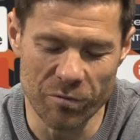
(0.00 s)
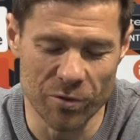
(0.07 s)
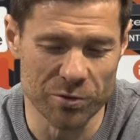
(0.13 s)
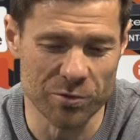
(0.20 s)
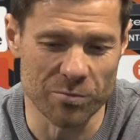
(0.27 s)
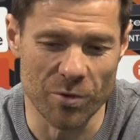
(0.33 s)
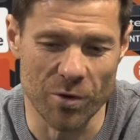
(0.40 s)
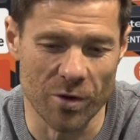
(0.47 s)

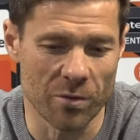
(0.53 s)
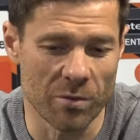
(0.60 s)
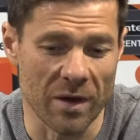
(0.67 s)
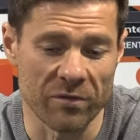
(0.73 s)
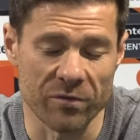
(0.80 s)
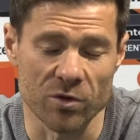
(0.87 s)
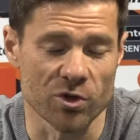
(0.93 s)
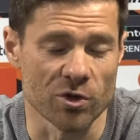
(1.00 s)
for tomorrow,
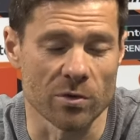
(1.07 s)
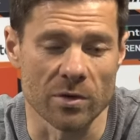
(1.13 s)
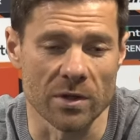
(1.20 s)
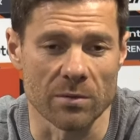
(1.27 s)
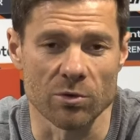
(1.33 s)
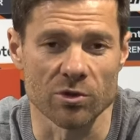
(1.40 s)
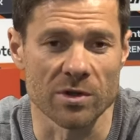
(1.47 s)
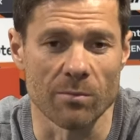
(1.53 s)
and for sure
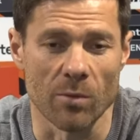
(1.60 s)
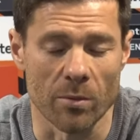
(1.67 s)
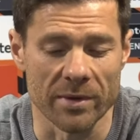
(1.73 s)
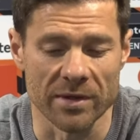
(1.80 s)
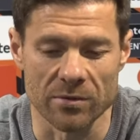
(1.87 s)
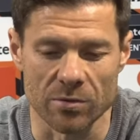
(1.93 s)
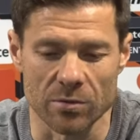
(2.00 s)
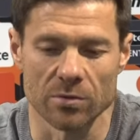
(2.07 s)
it was a
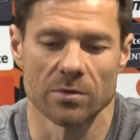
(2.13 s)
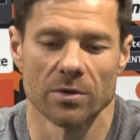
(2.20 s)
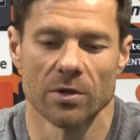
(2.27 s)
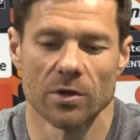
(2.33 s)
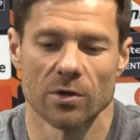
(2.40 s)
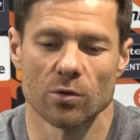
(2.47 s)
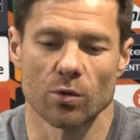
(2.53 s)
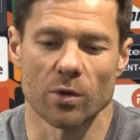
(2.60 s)
moment to,
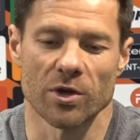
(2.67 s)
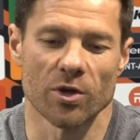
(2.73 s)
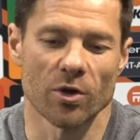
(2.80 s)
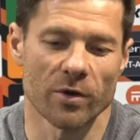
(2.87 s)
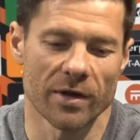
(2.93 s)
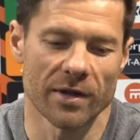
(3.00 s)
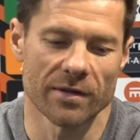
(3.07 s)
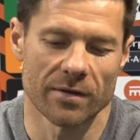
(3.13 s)
to
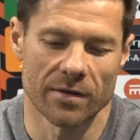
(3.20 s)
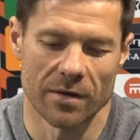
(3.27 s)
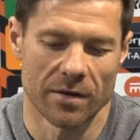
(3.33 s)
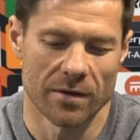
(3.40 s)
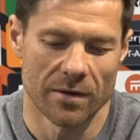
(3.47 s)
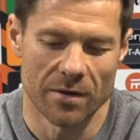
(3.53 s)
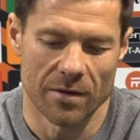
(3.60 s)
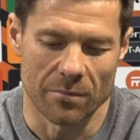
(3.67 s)
enjoy it.
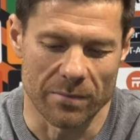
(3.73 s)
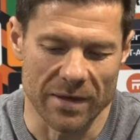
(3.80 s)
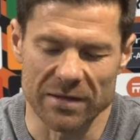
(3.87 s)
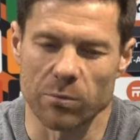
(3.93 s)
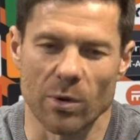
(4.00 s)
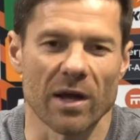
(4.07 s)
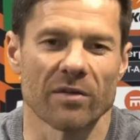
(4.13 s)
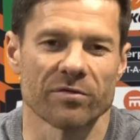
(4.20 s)

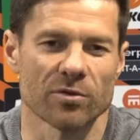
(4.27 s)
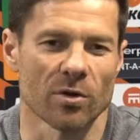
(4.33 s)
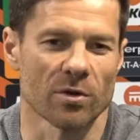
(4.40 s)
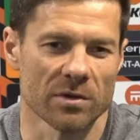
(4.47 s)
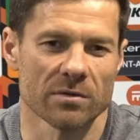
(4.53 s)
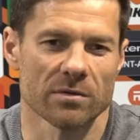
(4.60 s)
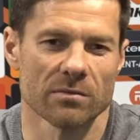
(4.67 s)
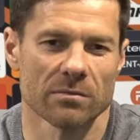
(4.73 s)
But we have
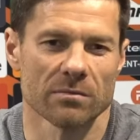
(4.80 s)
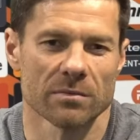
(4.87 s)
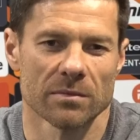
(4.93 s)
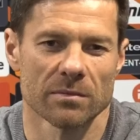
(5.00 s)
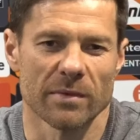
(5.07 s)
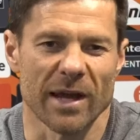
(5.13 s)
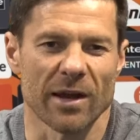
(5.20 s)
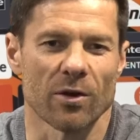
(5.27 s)
talked
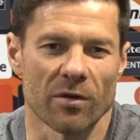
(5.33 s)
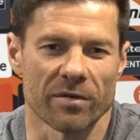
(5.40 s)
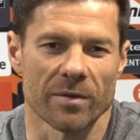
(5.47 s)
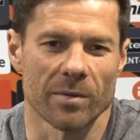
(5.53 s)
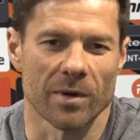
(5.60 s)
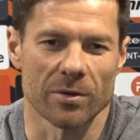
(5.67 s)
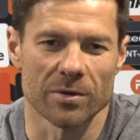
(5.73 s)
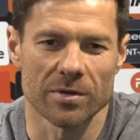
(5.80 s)
enough
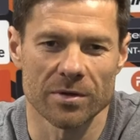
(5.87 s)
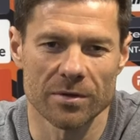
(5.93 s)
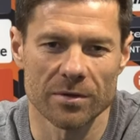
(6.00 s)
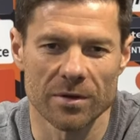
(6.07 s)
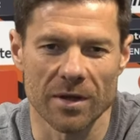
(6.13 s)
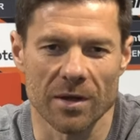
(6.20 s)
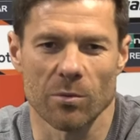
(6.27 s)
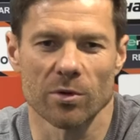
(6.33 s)
about
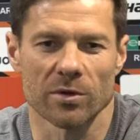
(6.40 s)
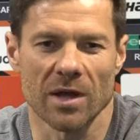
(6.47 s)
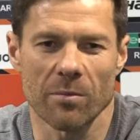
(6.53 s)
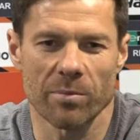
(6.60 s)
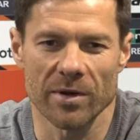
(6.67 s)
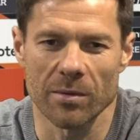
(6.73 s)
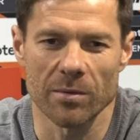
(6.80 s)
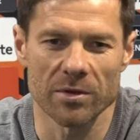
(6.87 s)
uh, what
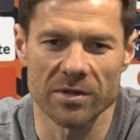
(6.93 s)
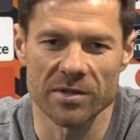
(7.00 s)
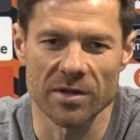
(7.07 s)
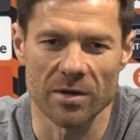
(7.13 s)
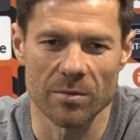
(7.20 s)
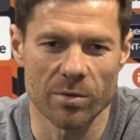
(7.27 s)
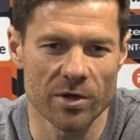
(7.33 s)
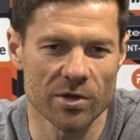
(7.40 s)
happened, about the
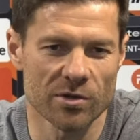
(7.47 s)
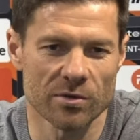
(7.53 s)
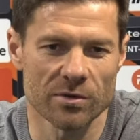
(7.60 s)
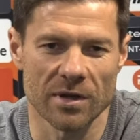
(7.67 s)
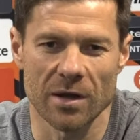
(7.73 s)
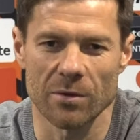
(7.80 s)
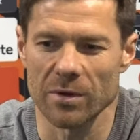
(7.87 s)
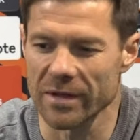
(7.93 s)

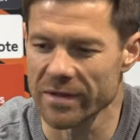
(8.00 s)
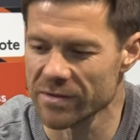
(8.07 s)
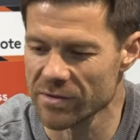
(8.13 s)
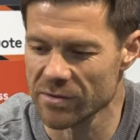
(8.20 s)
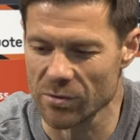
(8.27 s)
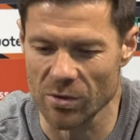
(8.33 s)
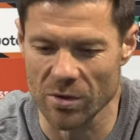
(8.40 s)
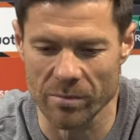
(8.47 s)
celebration. Now
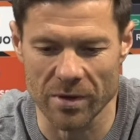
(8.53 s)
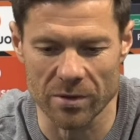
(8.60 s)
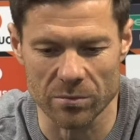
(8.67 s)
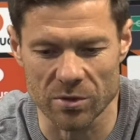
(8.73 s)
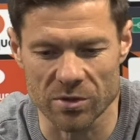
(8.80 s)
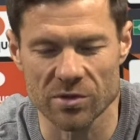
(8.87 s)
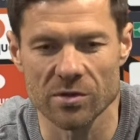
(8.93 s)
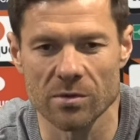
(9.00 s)
let's talk
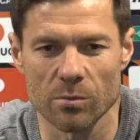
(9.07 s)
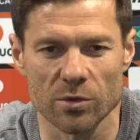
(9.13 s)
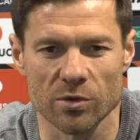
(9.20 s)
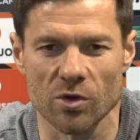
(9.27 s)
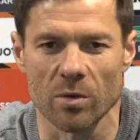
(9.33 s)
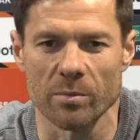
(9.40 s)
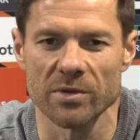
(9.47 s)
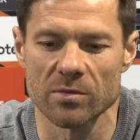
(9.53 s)
about what's
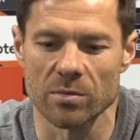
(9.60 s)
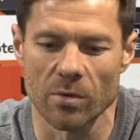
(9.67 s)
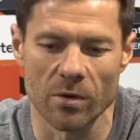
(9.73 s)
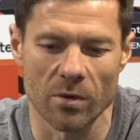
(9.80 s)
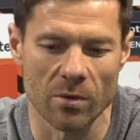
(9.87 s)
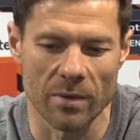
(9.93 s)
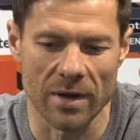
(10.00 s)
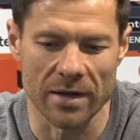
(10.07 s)
what's coming
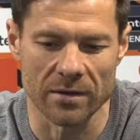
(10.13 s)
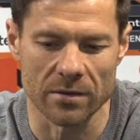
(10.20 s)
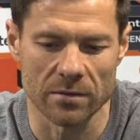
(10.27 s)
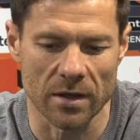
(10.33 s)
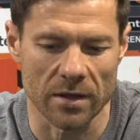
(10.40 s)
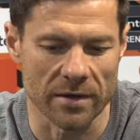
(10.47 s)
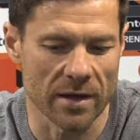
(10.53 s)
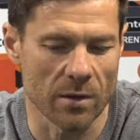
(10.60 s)
tomorrow,
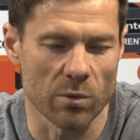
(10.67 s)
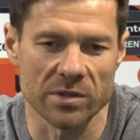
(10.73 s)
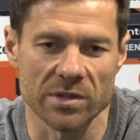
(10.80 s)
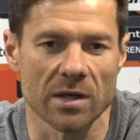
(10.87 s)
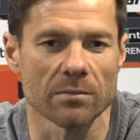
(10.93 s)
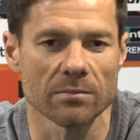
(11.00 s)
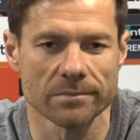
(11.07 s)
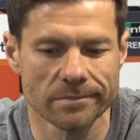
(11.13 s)
and, and yeah, was
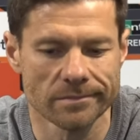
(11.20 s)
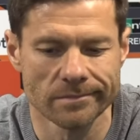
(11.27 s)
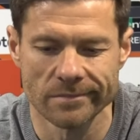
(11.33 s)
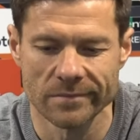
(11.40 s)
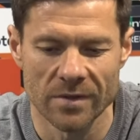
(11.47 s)
some...